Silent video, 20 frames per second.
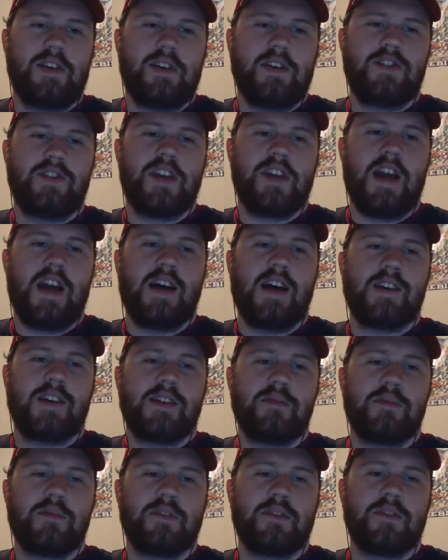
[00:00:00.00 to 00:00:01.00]
She has
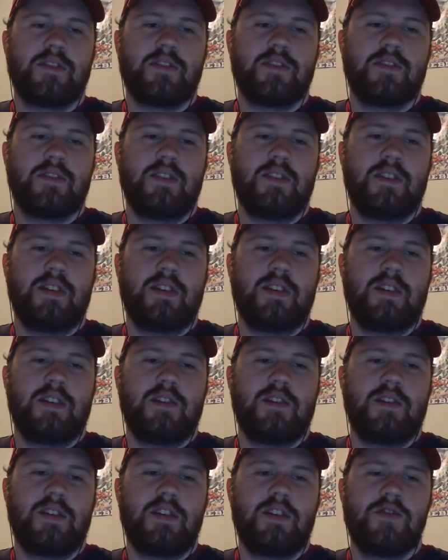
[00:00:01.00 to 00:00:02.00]
some
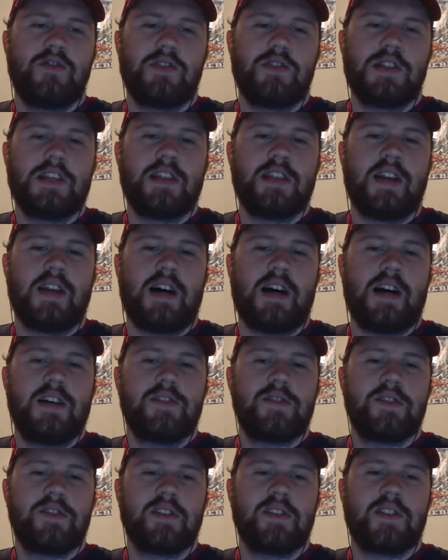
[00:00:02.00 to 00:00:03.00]
interesting
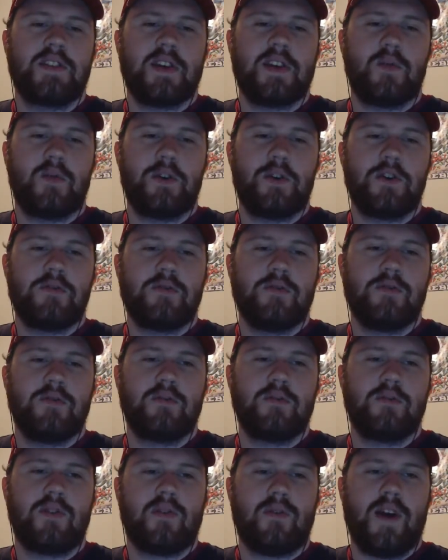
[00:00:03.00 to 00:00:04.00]
lines in this like weird
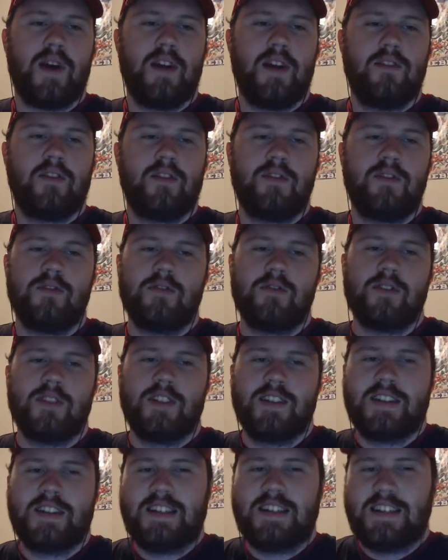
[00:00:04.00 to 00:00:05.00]
threat though.
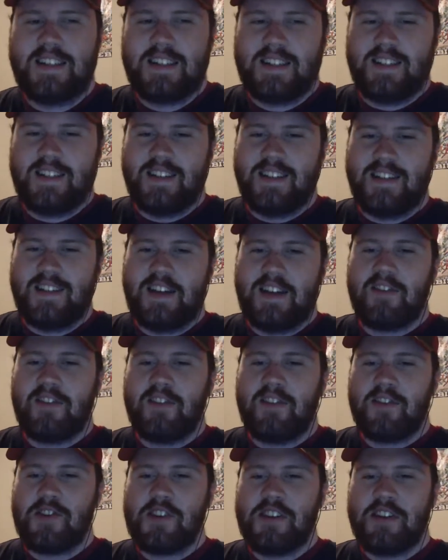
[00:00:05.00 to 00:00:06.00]
I
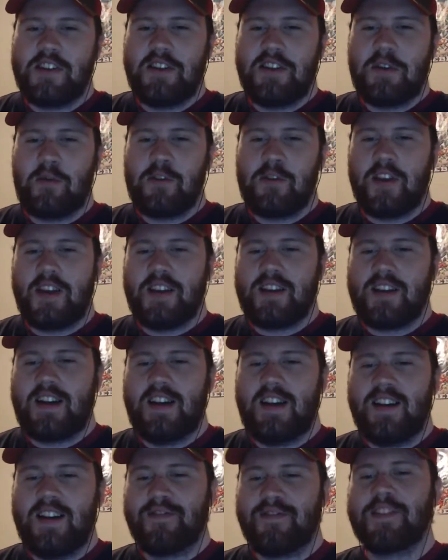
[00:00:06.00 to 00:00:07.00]
thought they were like
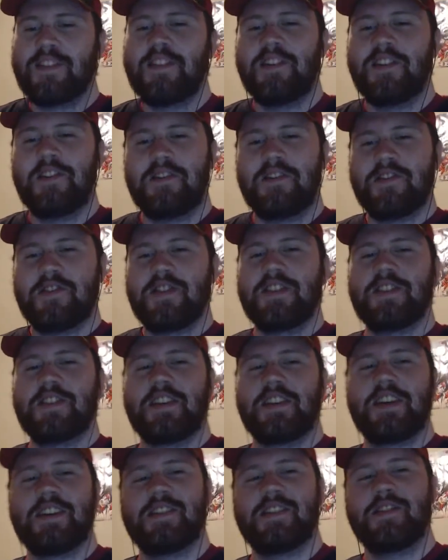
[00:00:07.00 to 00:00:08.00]
kind of funny. She's
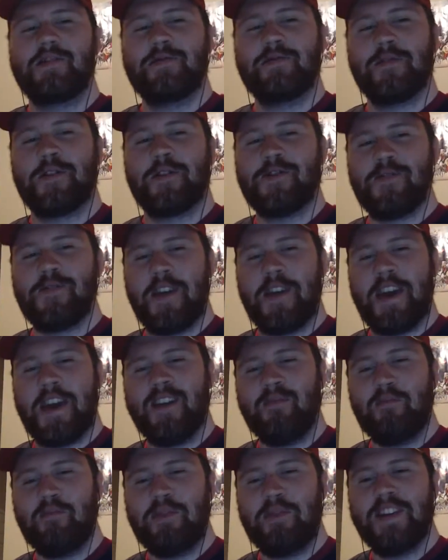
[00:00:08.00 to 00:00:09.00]
like, "Did you hurt your
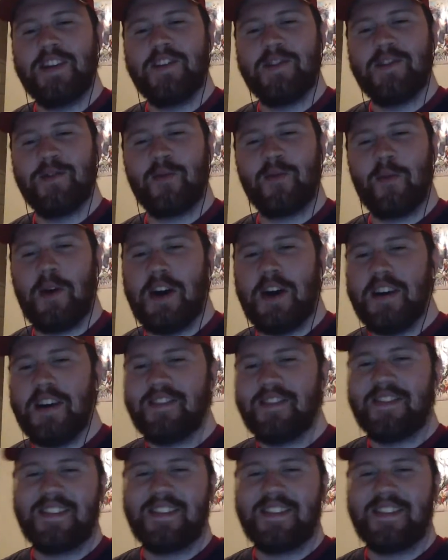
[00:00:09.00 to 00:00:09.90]
hand beating your wife?"